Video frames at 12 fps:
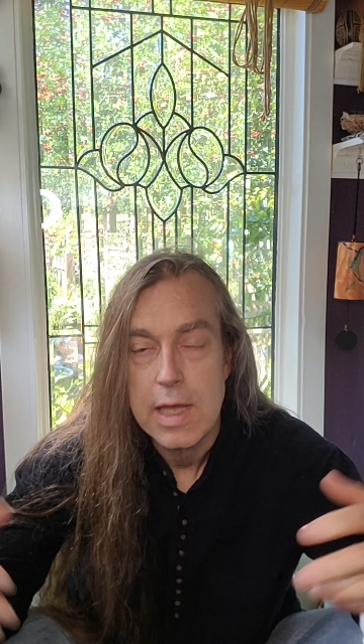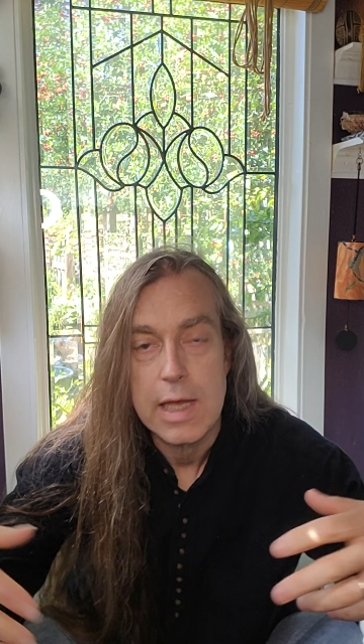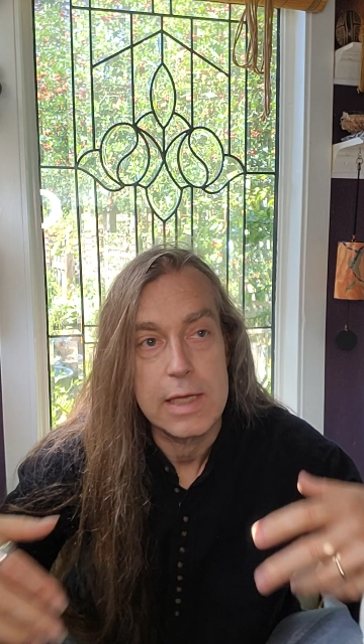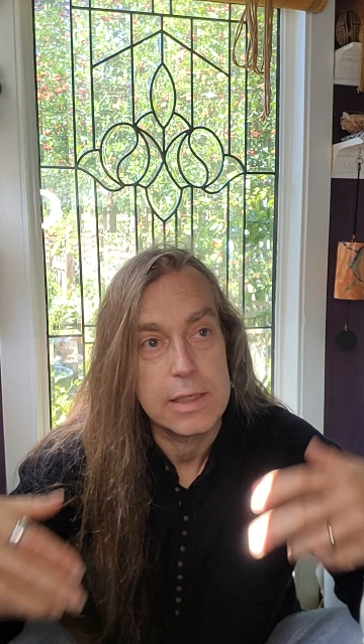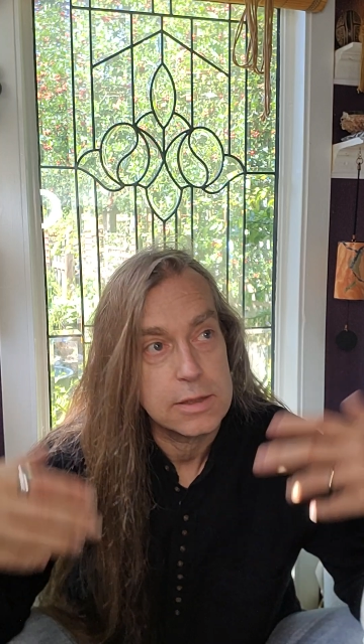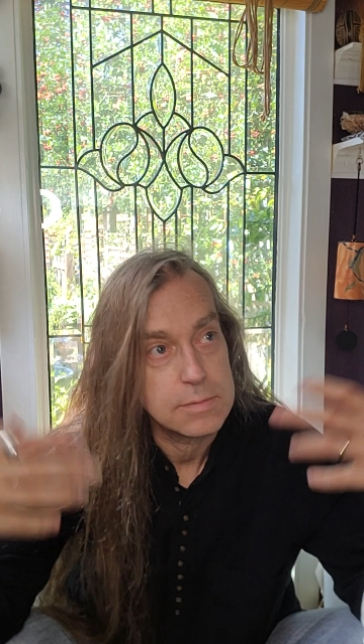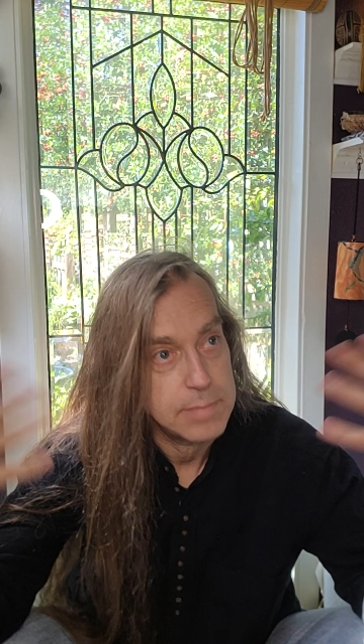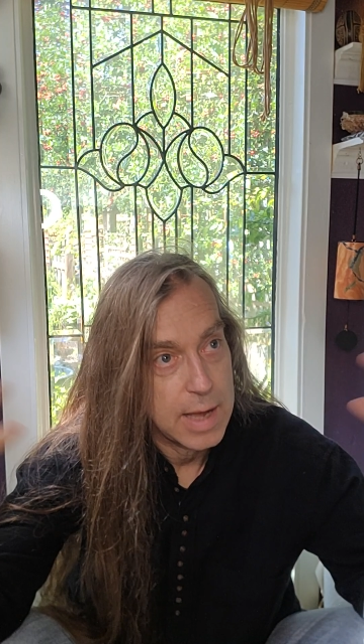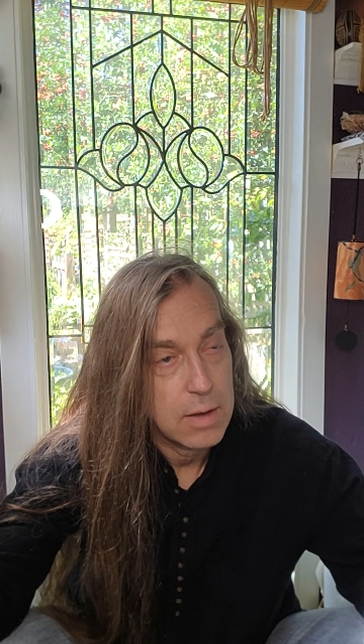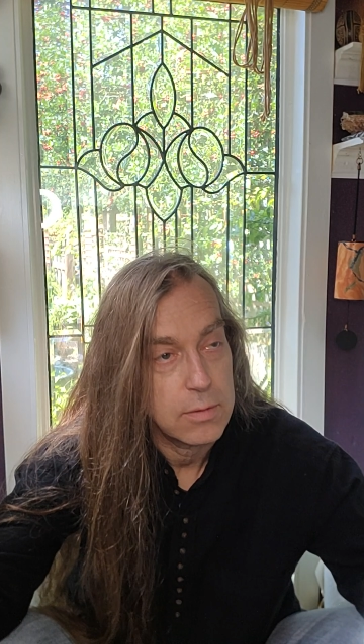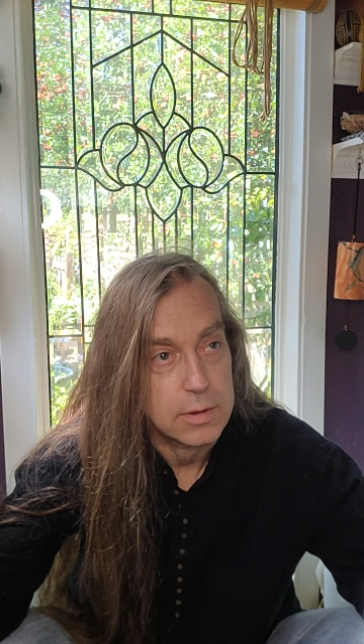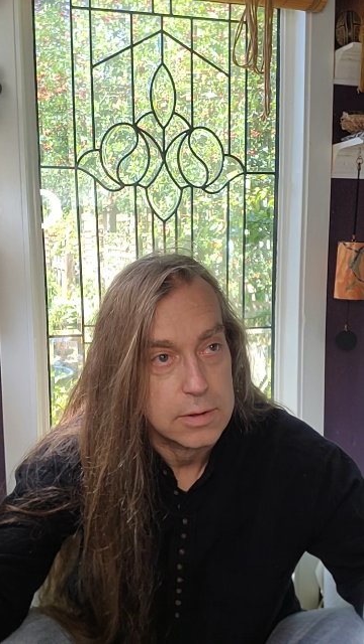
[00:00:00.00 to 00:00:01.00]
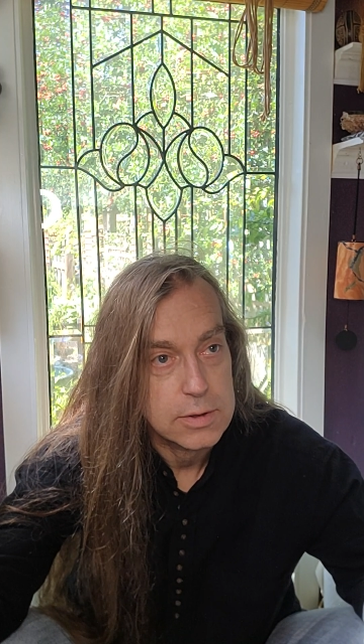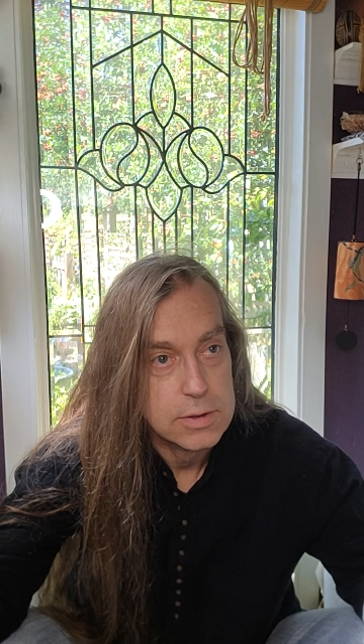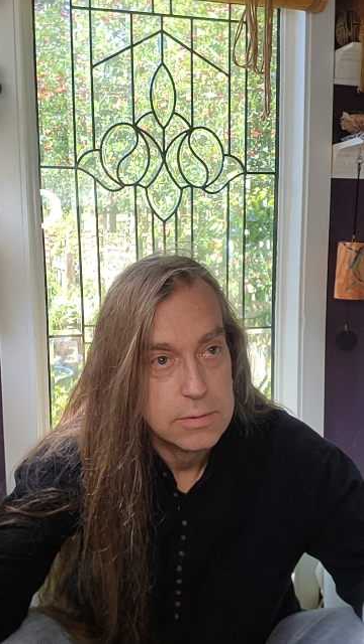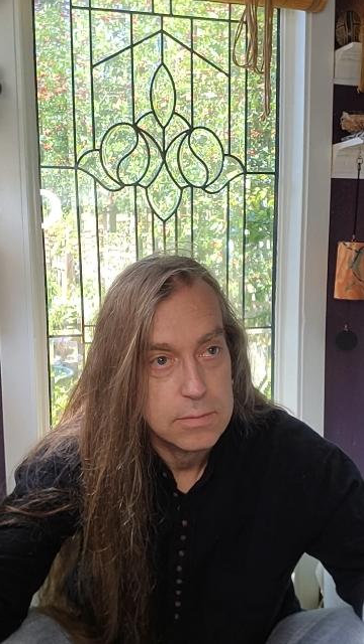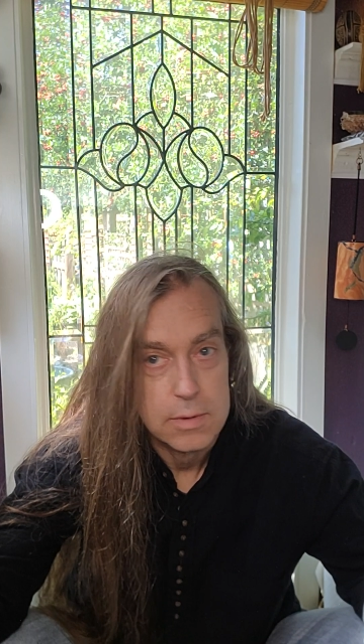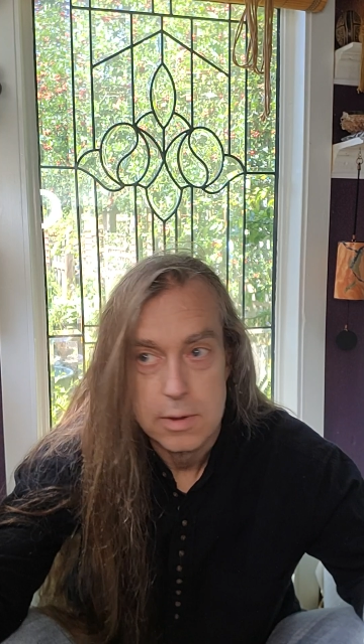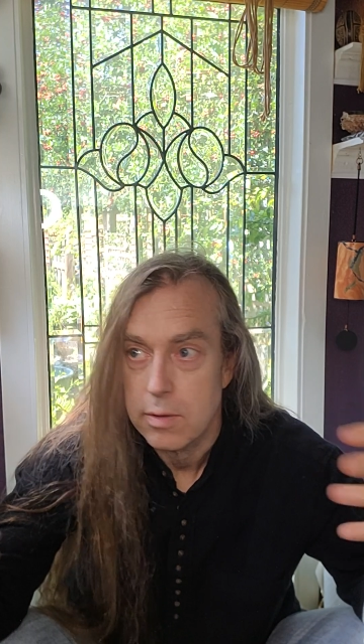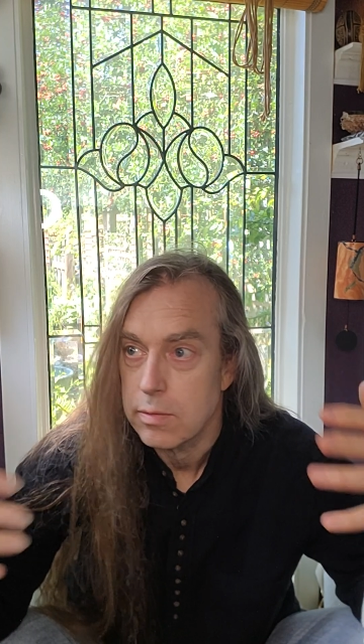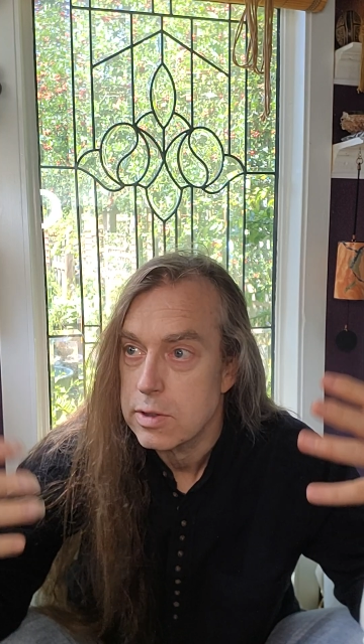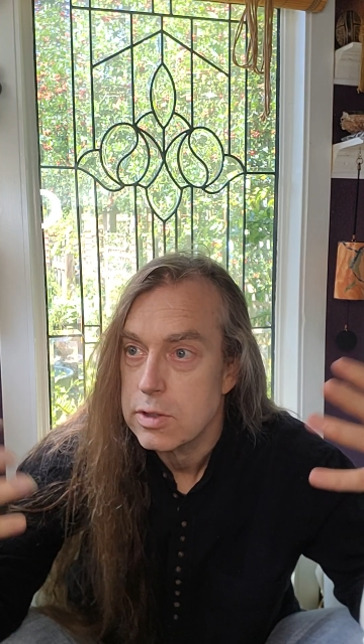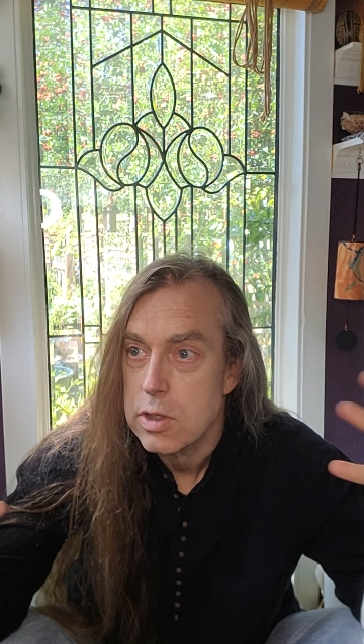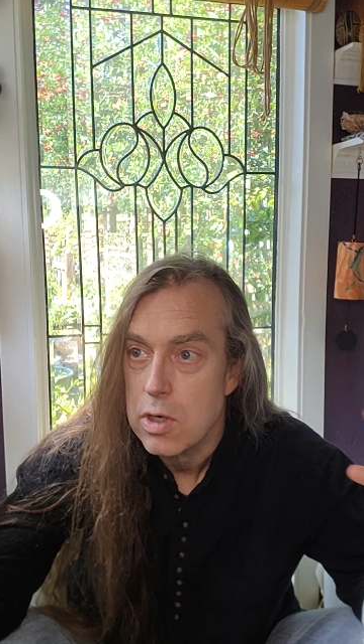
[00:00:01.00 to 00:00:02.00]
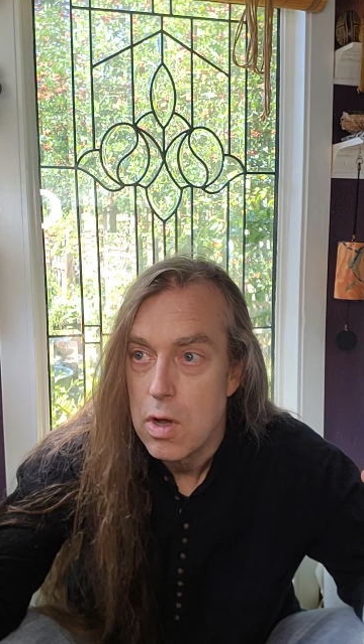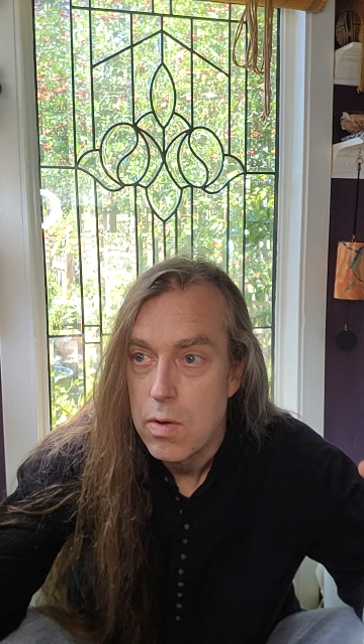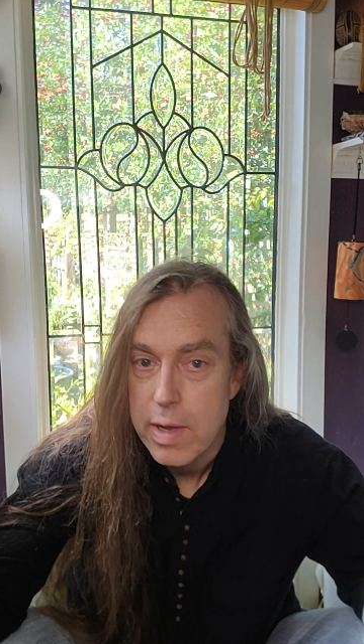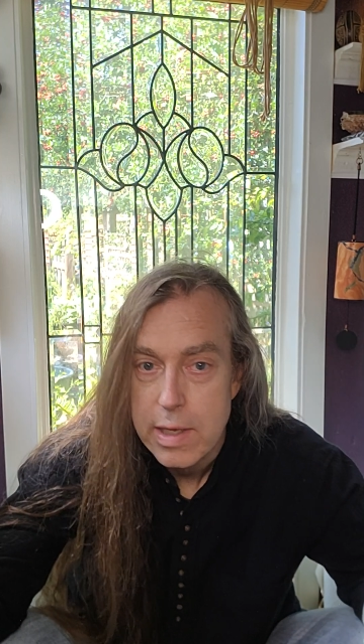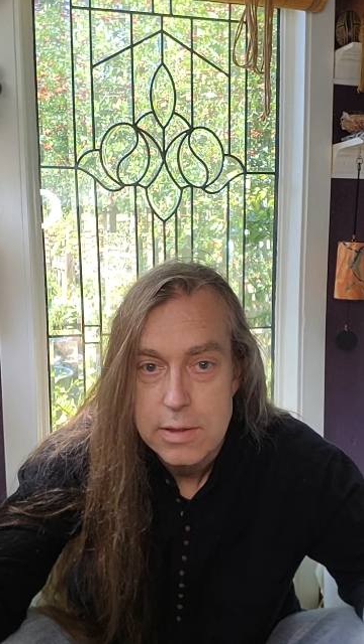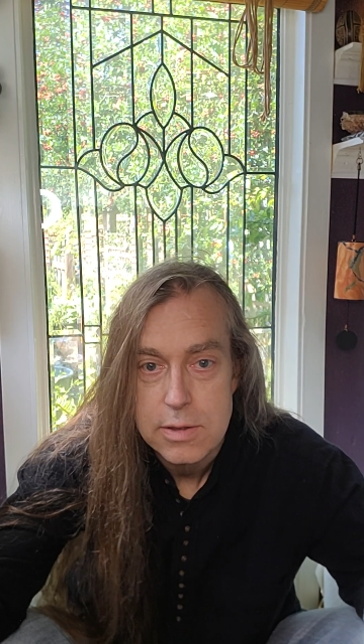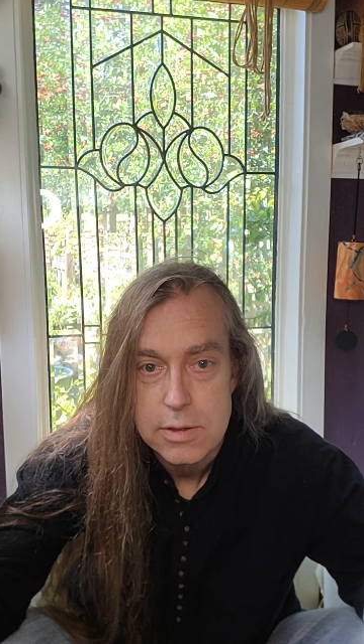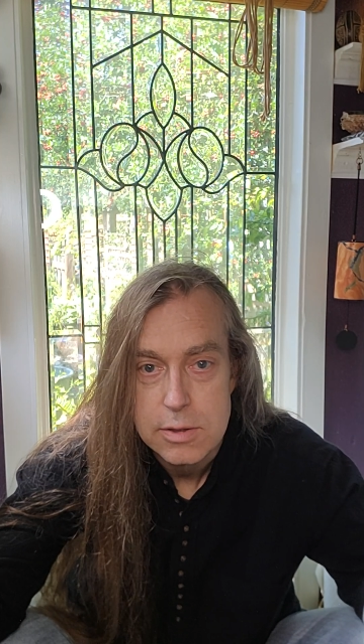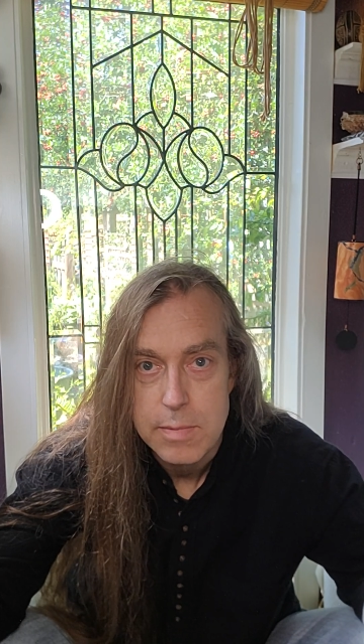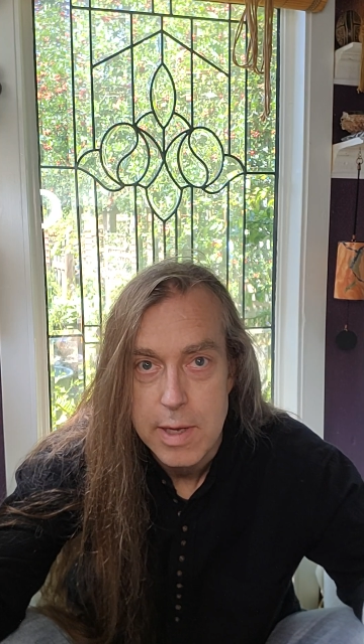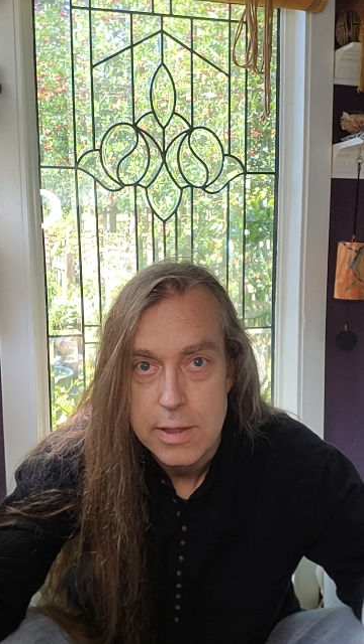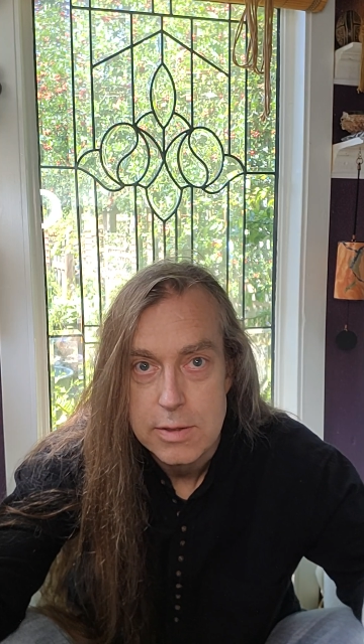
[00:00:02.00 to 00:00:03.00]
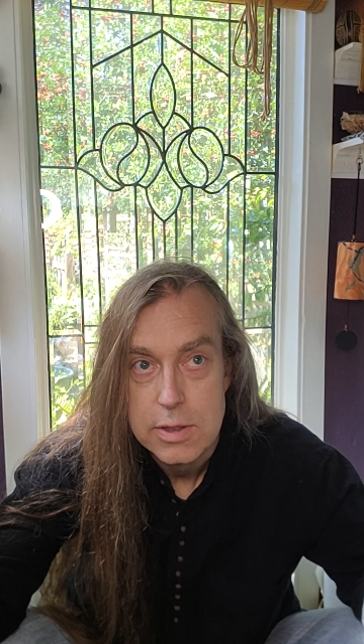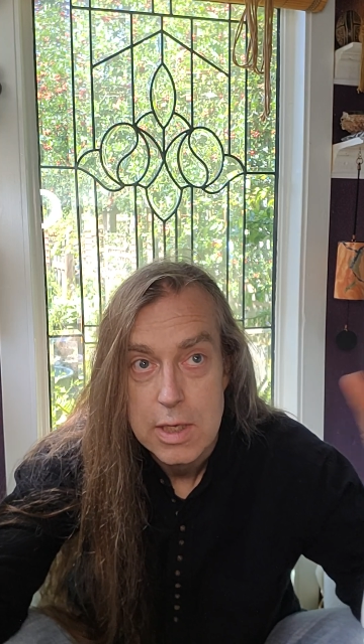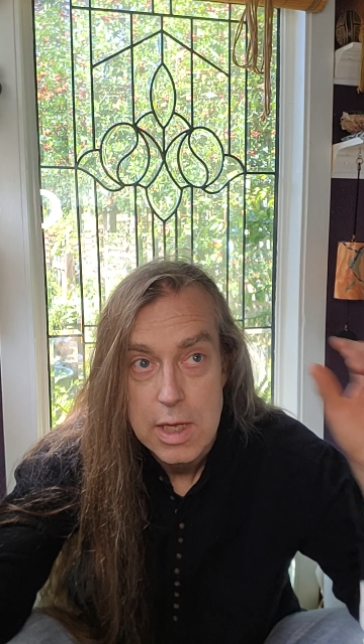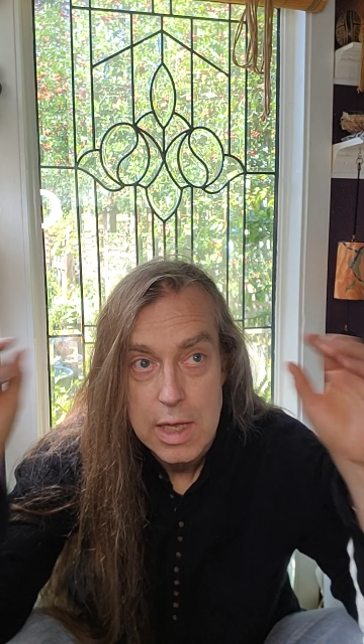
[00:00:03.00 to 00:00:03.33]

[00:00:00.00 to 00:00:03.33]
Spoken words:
It is boundless. There is no end to space.